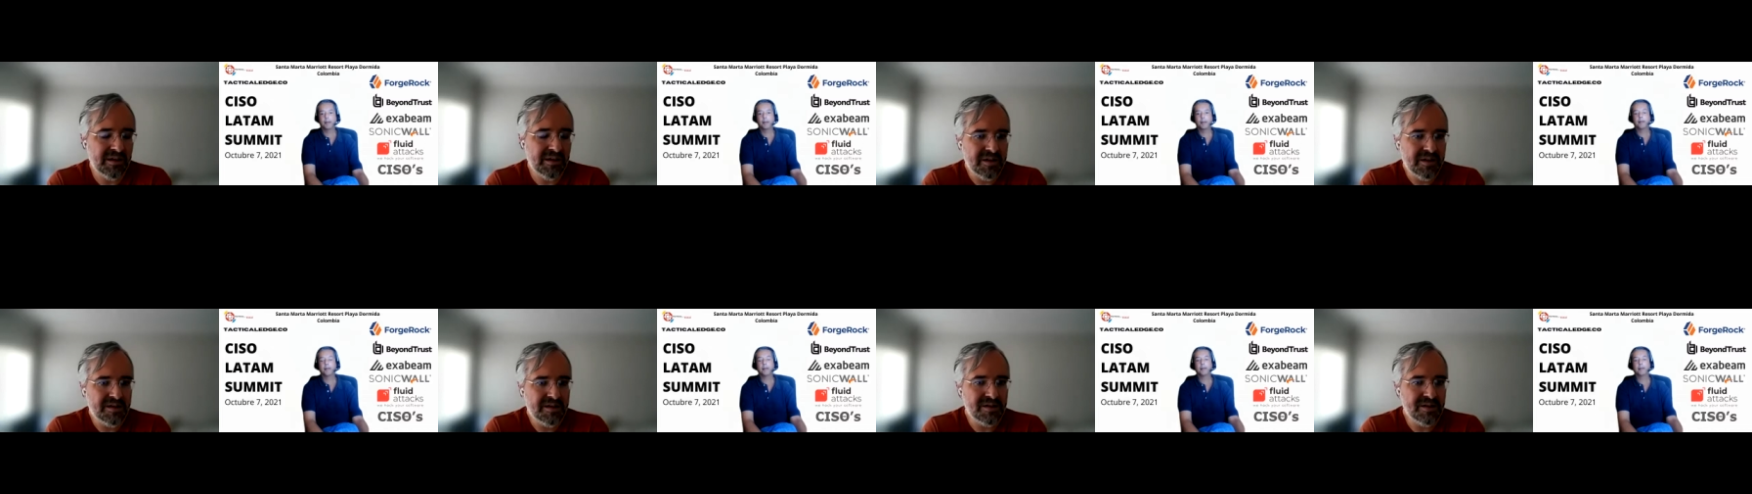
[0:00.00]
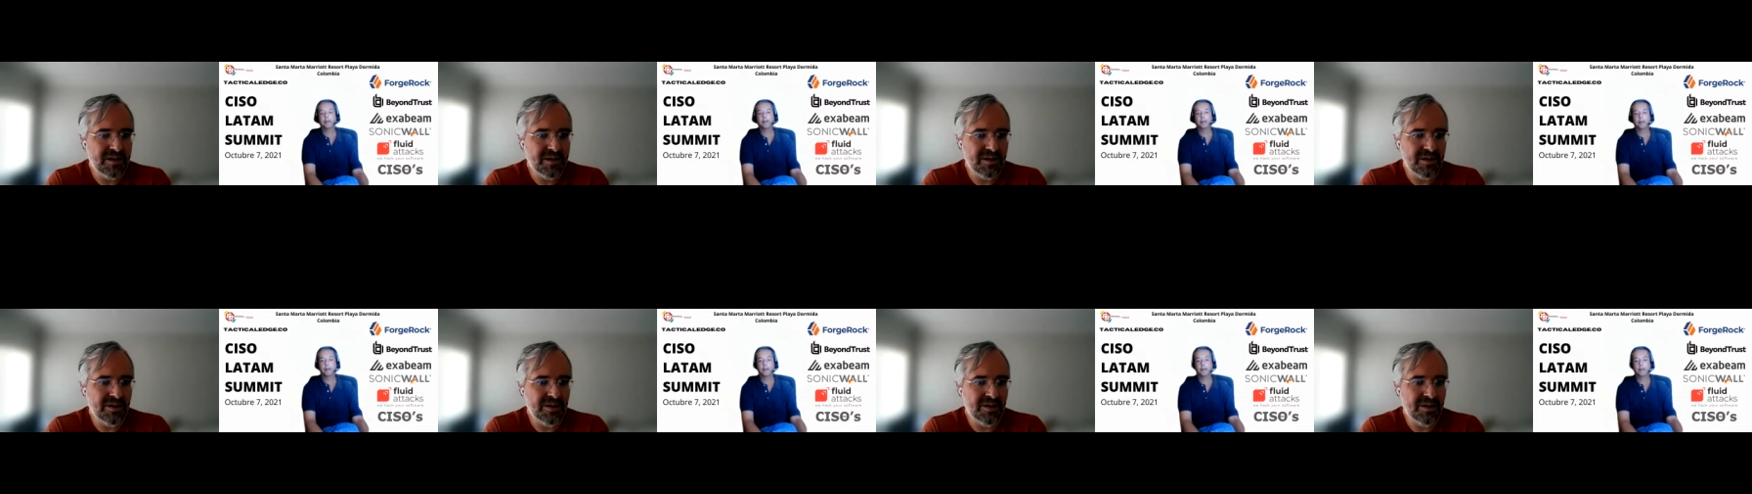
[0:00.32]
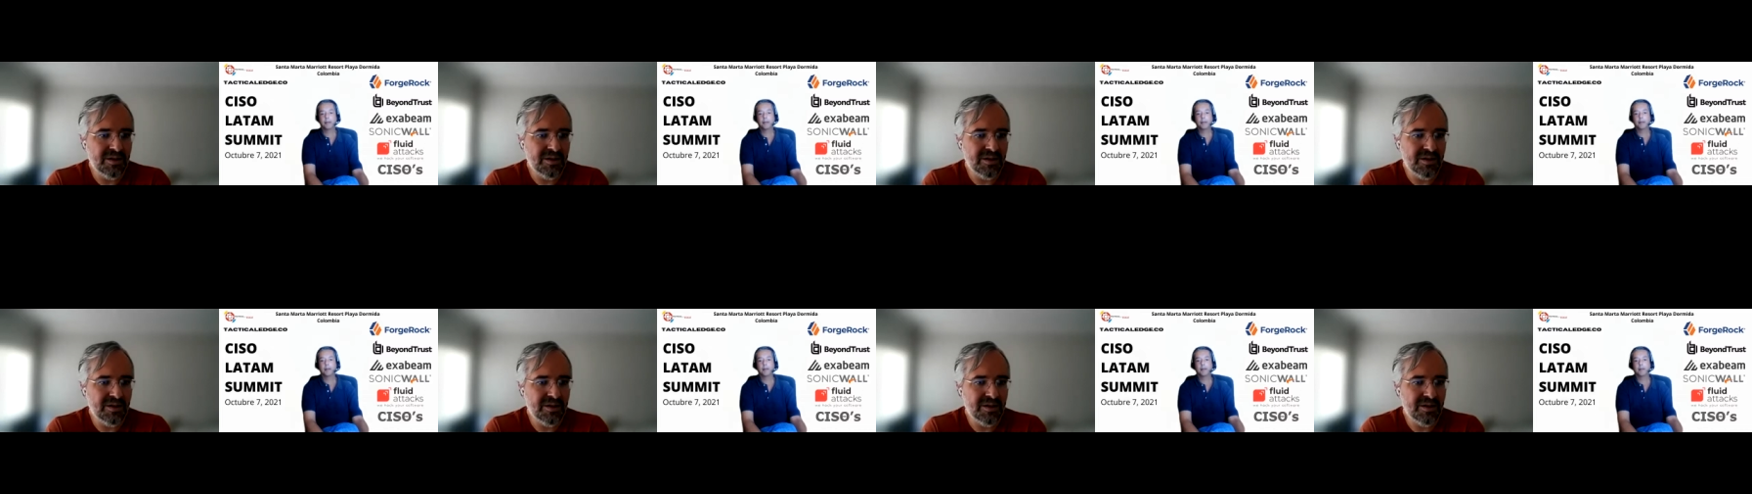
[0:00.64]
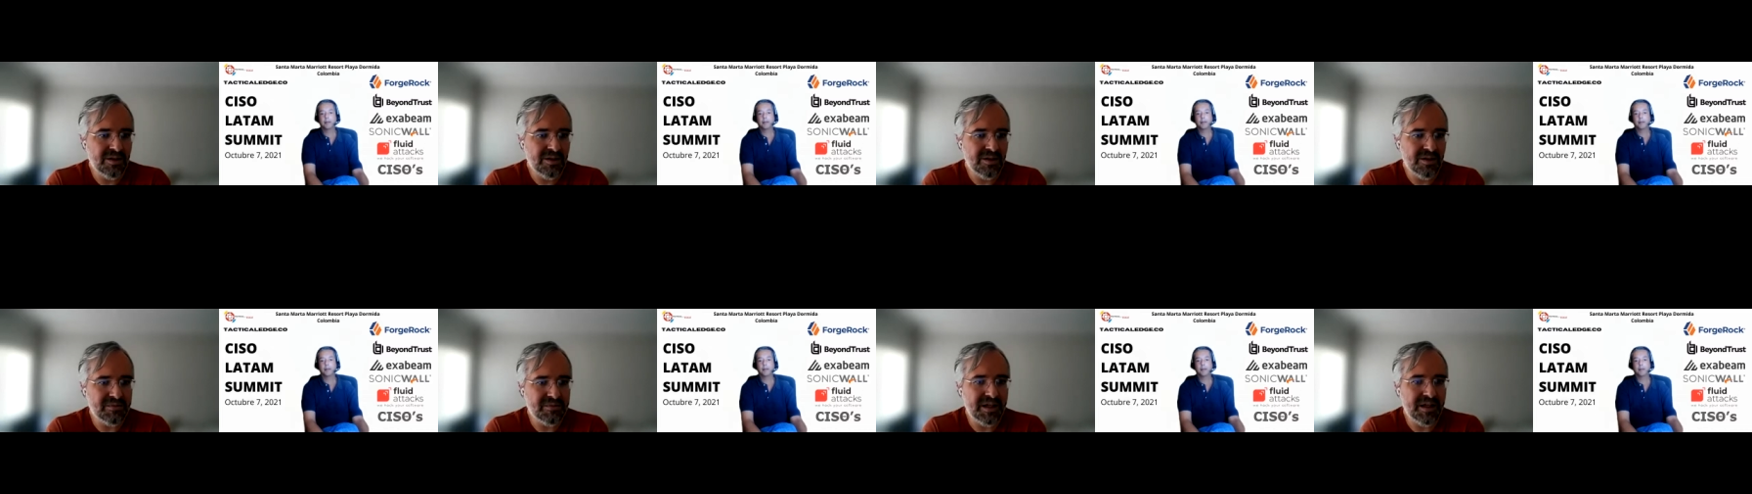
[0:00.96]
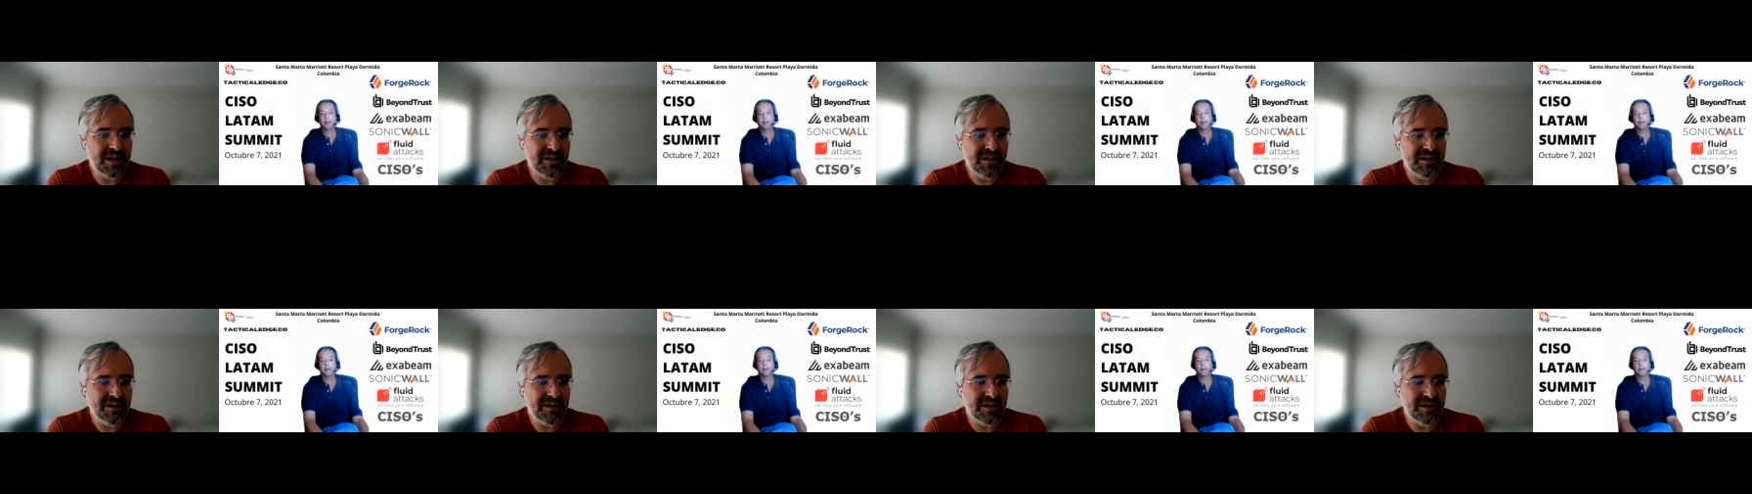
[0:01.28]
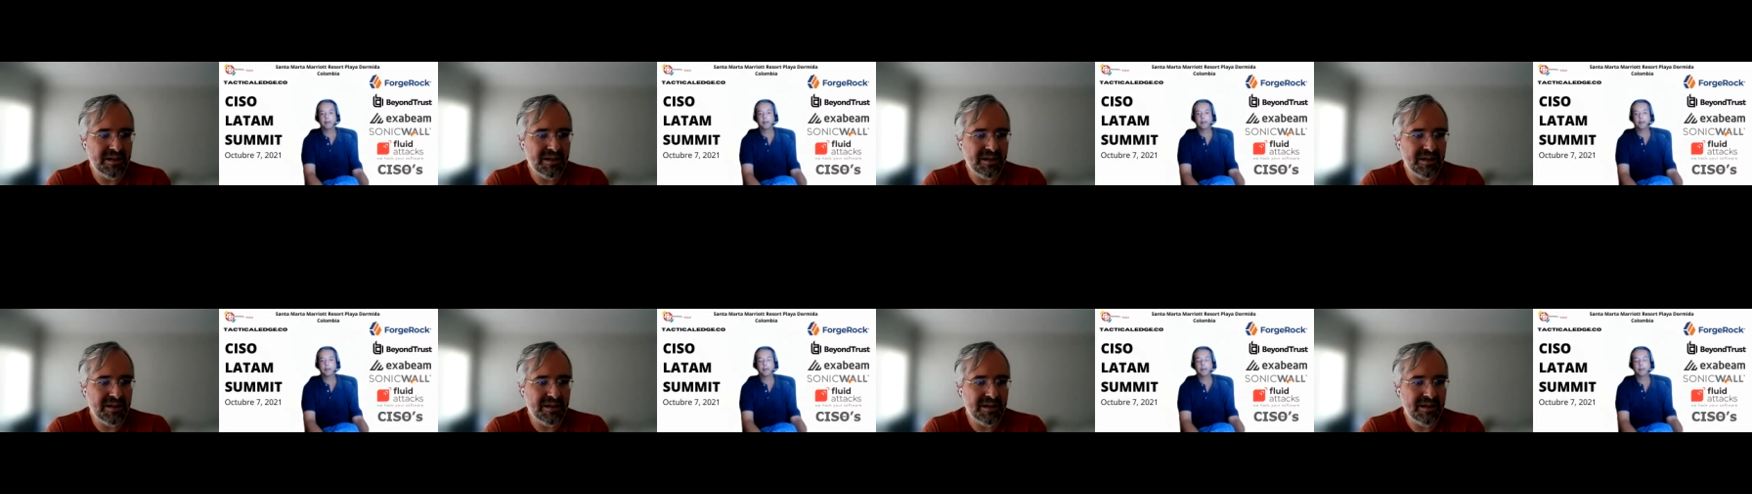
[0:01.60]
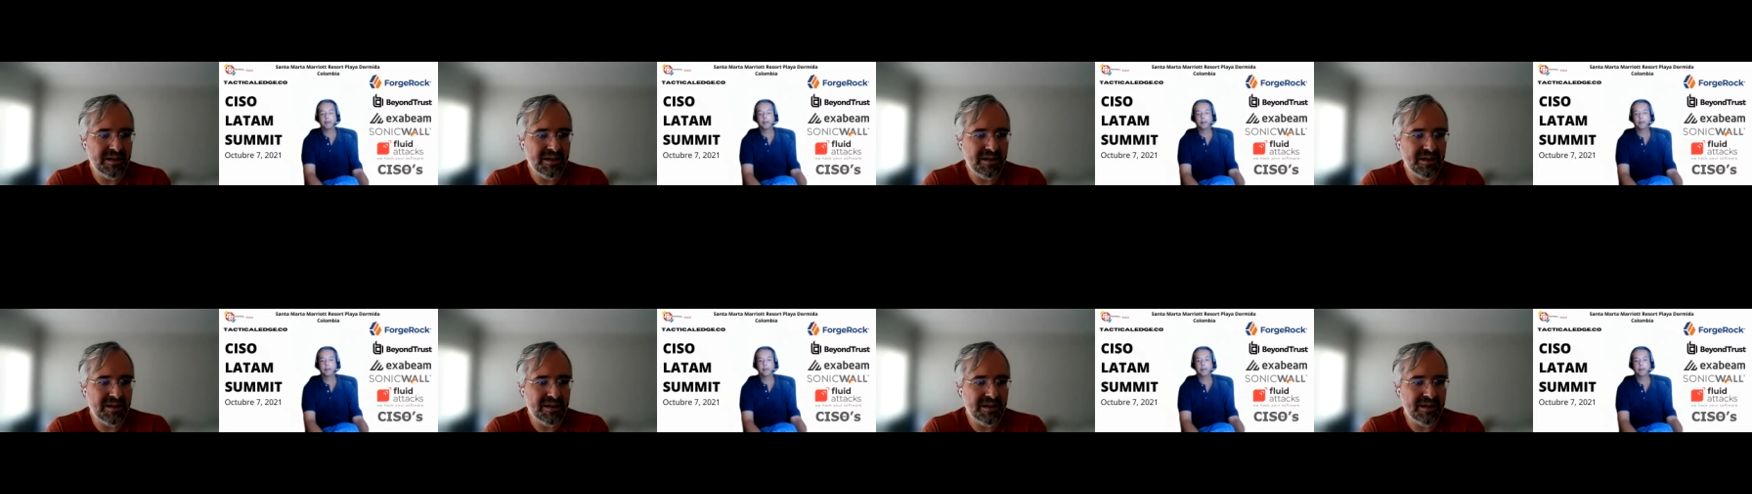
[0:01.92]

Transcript: So that's really the